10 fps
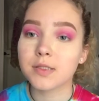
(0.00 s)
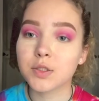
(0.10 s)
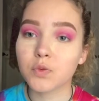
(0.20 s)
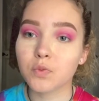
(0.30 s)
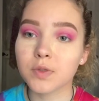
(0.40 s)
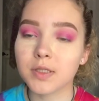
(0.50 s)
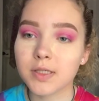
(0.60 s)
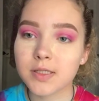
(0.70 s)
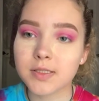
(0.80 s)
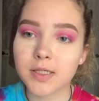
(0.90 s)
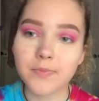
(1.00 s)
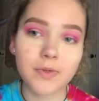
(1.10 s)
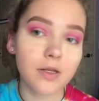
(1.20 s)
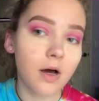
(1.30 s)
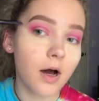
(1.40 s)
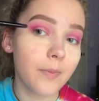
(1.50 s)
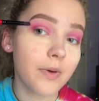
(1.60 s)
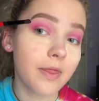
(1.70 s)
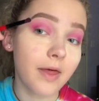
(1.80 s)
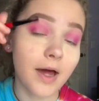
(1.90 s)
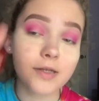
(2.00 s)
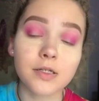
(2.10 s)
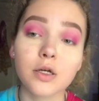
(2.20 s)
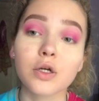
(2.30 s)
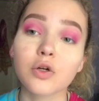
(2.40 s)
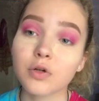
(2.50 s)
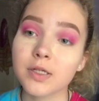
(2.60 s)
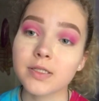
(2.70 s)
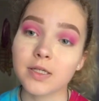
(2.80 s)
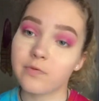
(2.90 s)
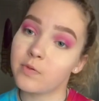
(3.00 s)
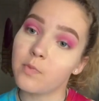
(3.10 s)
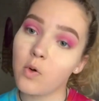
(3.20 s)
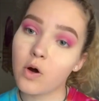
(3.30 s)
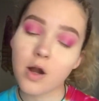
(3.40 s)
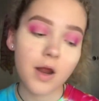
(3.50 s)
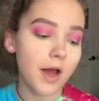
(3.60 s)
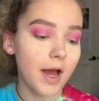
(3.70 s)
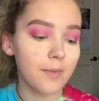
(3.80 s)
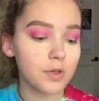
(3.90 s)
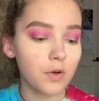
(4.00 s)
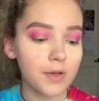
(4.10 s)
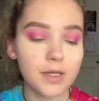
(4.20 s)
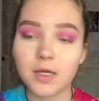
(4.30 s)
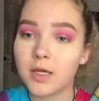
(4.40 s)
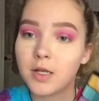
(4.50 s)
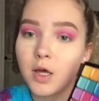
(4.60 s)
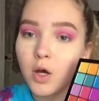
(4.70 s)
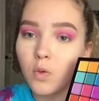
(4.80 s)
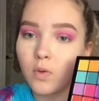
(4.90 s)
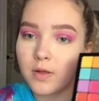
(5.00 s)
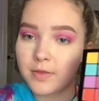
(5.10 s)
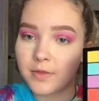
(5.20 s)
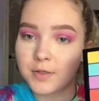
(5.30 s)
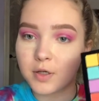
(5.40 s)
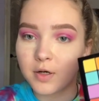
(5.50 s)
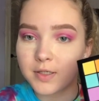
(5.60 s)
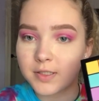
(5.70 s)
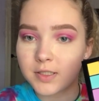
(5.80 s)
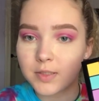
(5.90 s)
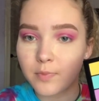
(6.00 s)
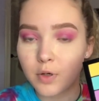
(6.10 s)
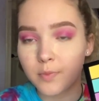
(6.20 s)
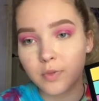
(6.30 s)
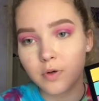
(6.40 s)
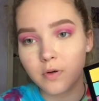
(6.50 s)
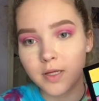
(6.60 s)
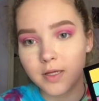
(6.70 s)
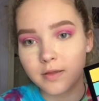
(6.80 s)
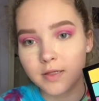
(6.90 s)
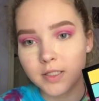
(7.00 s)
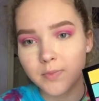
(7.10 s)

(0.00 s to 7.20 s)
to really deepen up that crease even more, I'm going in with the darkest purple in this